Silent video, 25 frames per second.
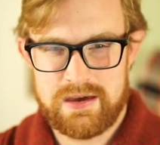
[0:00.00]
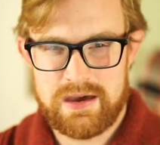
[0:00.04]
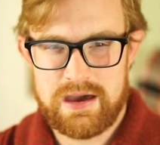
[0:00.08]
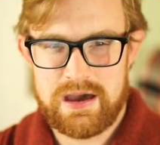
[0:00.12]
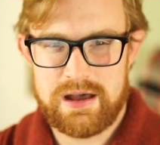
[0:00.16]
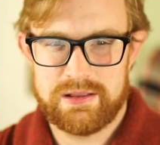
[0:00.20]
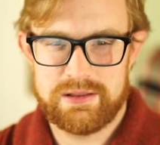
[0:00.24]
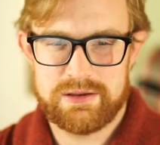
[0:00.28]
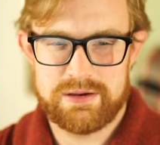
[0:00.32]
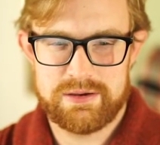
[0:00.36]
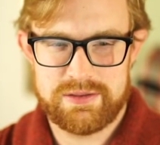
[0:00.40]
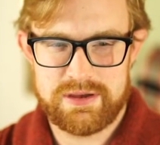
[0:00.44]

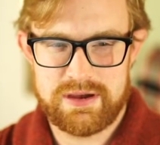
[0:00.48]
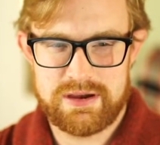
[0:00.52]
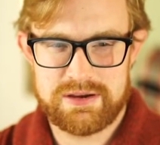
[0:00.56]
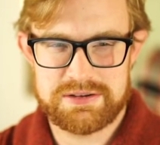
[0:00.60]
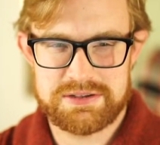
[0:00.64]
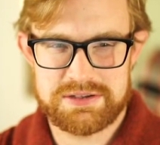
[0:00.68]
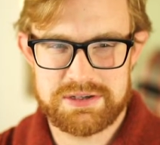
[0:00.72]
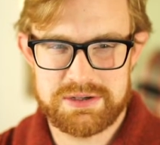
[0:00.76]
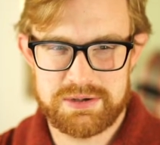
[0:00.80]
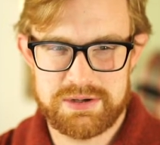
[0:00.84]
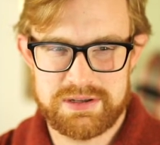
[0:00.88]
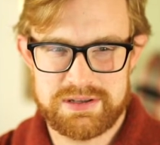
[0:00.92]
Hello there,
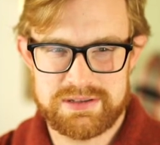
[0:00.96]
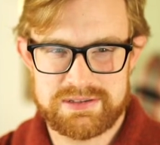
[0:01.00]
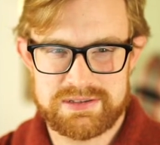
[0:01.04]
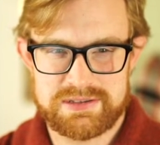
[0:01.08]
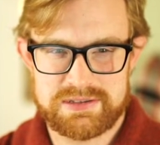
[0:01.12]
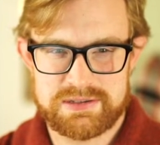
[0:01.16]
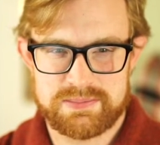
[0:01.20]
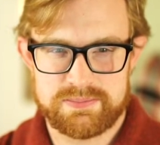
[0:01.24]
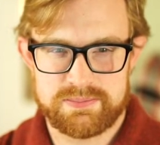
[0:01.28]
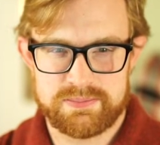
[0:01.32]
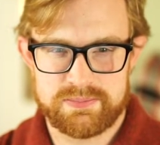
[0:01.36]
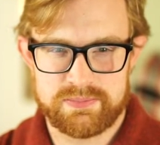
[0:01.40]

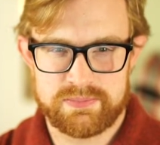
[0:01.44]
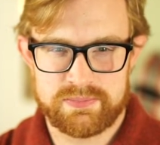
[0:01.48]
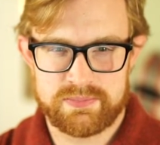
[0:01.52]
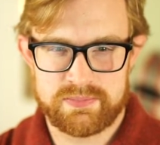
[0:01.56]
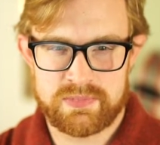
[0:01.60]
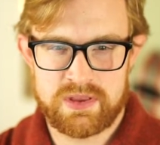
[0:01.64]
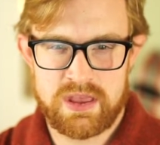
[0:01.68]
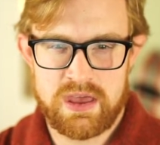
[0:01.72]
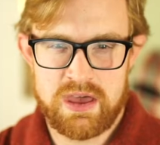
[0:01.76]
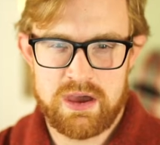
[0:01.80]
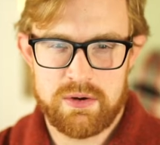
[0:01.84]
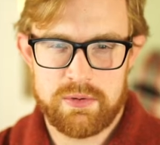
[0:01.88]
students.
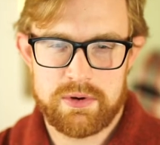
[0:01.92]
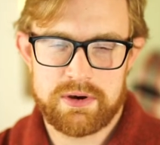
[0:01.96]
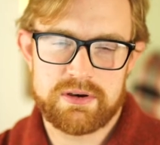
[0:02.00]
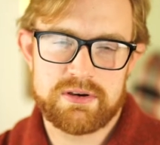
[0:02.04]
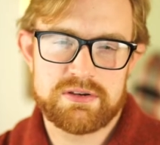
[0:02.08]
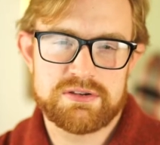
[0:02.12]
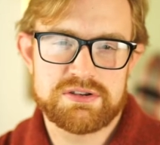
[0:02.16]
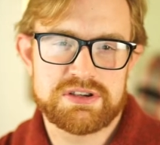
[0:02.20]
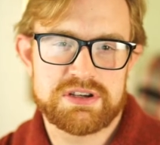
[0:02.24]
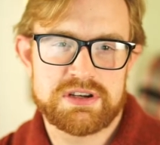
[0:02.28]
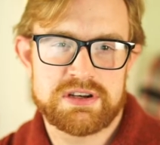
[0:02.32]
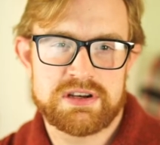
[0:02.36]

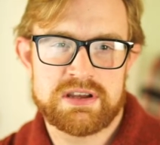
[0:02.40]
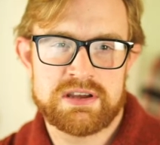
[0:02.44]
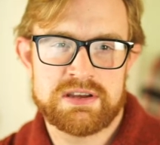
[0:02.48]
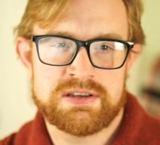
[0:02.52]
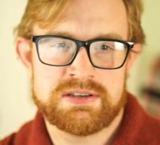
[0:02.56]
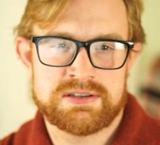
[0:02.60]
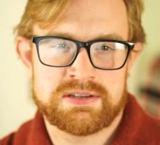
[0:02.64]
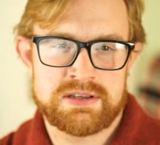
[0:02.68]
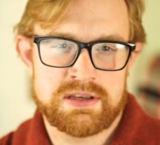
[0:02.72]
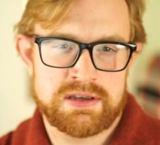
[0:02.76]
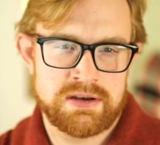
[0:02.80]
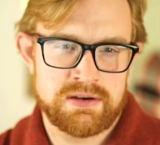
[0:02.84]
Recursion
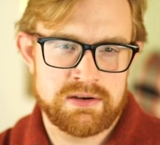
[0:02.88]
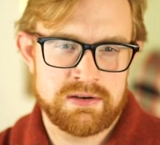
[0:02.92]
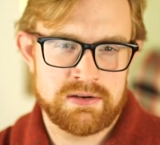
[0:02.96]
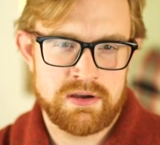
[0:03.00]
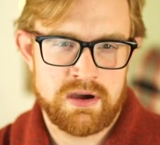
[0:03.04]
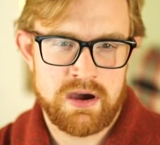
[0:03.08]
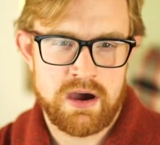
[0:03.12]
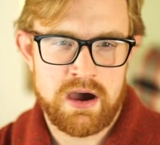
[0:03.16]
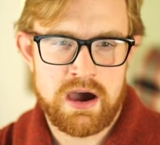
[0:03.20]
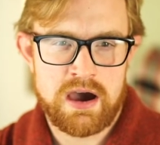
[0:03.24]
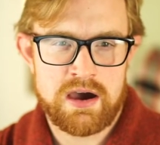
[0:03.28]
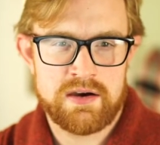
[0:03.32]
is
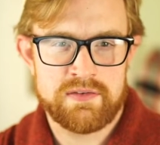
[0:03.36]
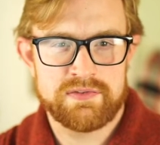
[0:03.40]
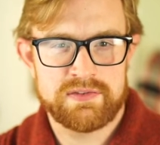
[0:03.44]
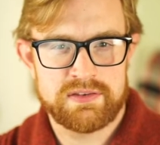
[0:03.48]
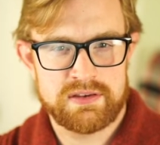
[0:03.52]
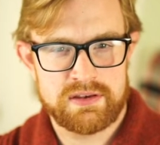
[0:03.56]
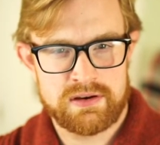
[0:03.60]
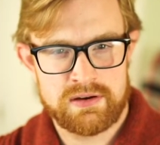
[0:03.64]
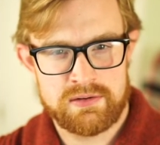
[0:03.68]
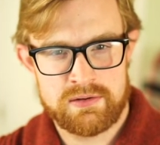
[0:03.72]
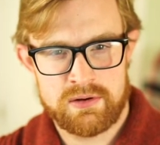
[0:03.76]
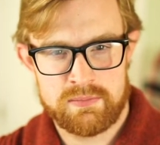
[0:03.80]
an
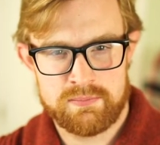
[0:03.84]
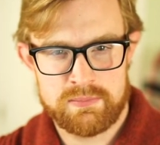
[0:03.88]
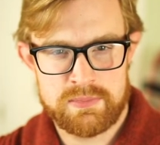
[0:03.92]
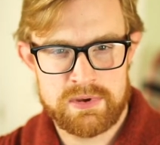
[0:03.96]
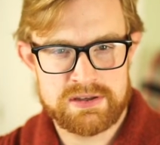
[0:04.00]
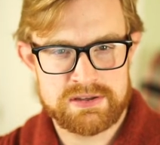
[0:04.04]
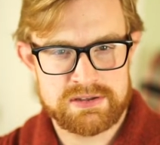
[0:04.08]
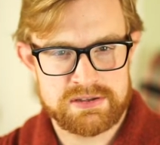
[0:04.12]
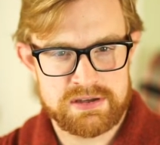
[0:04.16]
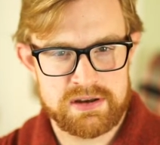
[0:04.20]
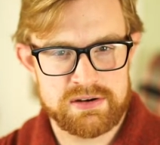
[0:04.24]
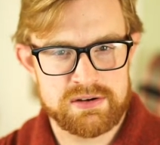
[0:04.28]
often
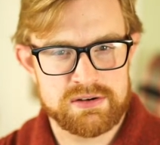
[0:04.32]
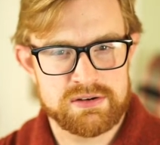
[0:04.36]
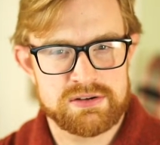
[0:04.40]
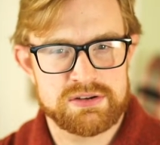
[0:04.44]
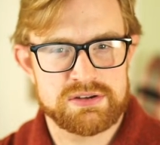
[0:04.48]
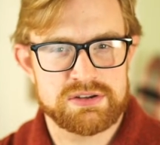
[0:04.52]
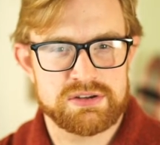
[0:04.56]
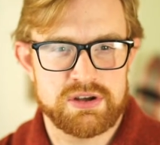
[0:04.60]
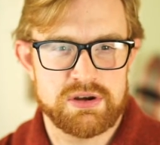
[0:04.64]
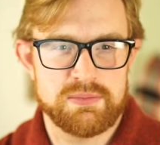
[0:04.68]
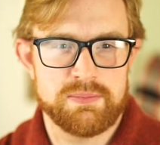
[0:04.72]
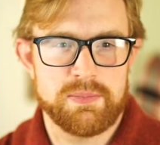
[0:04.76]

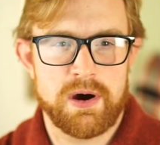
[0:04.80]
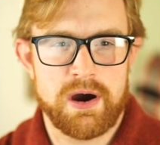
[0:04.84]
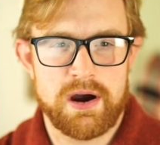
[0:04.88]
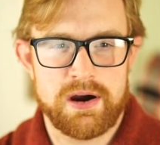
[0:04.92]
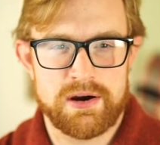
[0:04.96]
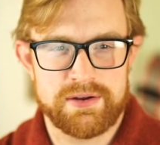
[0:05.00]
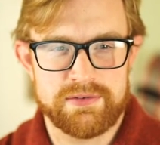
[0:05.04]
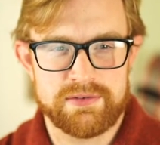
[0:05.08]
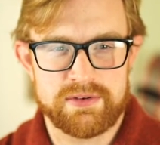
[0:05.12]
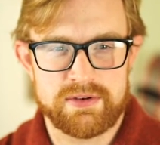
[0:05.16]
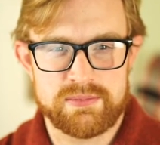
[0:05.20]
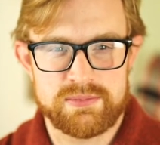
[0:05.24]
misunderstood
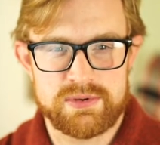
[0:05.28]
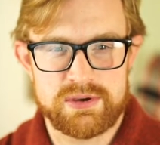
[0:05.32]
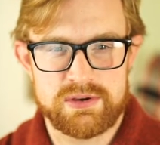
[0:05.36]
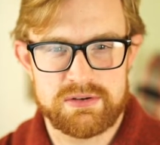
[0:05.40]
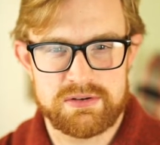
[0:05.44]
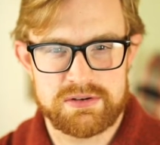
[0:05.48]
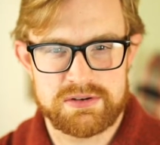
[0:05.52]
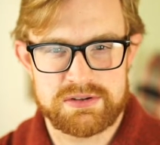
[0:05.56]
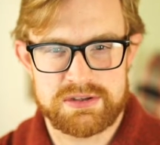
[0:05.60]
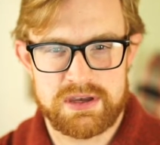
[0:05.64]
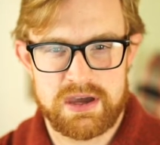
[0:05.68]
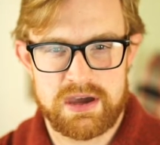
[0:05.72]
part of
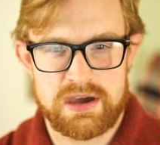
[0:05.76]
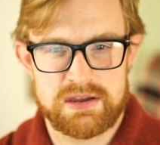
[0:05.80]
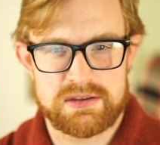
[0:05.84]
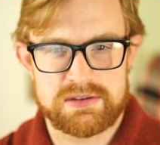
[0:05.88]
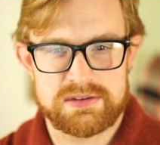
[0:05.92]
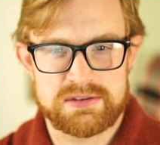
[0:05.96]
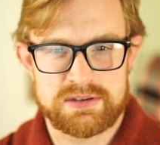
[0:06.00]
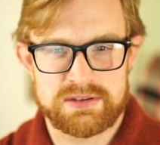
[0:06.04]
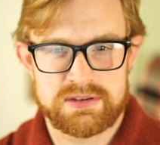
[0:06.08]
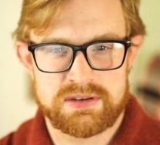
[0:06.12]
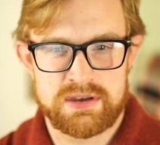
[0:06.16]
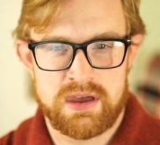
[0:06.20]
computer
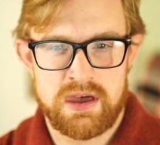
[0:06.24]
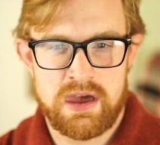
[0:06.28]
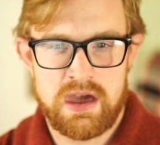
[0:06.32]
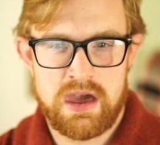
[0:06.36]
science.